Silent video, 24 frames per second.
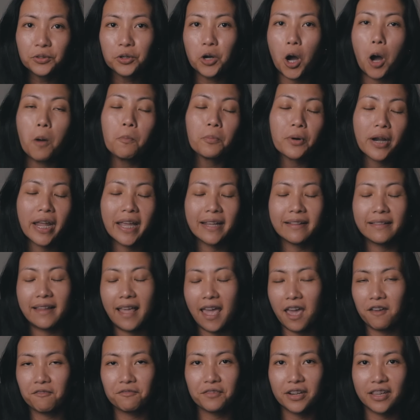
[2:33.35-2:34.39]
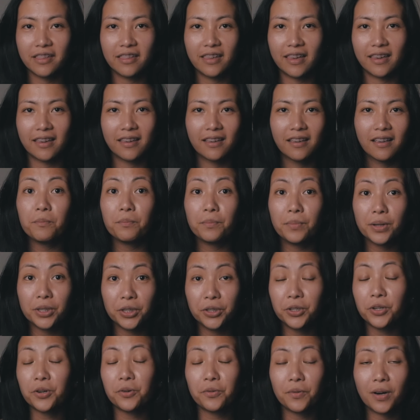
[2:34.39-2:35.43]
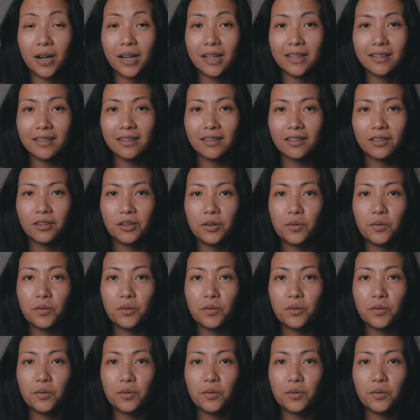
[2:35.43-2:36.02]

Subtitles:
to comprehend everything. But you know what?